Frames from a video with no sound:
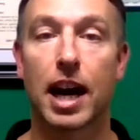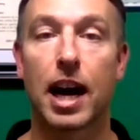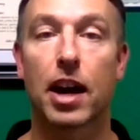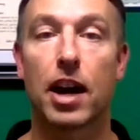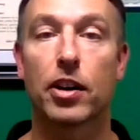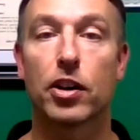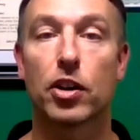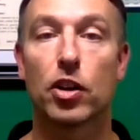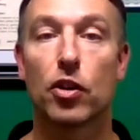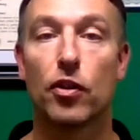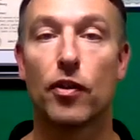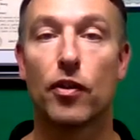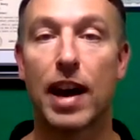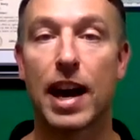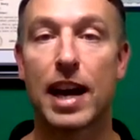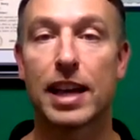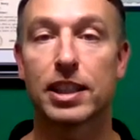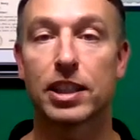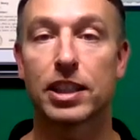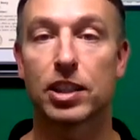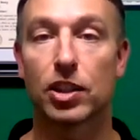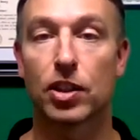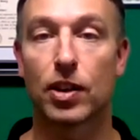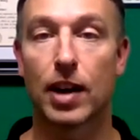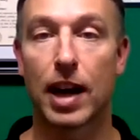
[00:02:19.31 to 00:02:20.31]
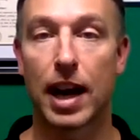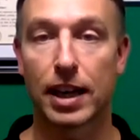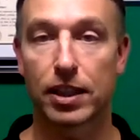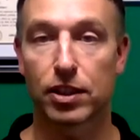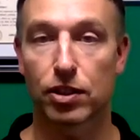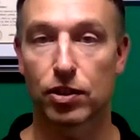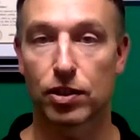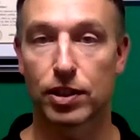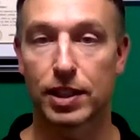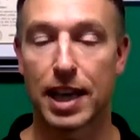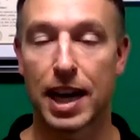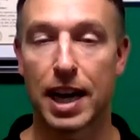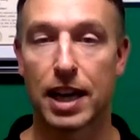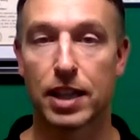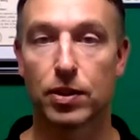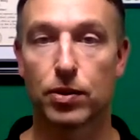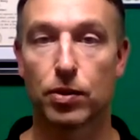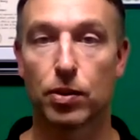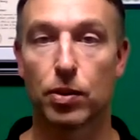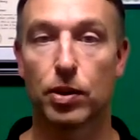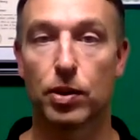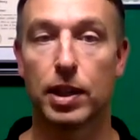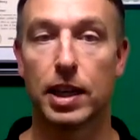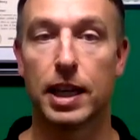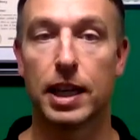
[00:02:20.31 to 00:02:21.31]
cardiovascular
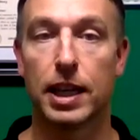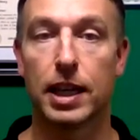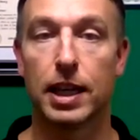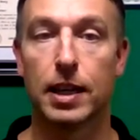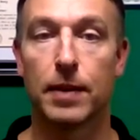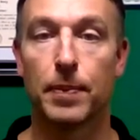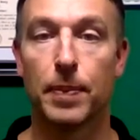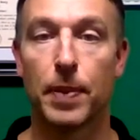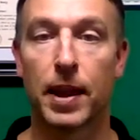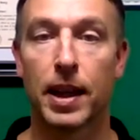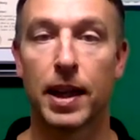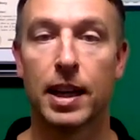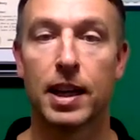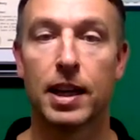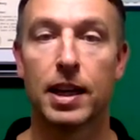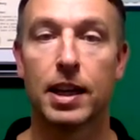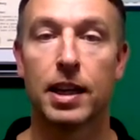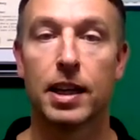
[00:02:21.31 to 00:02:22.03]
exercise routine.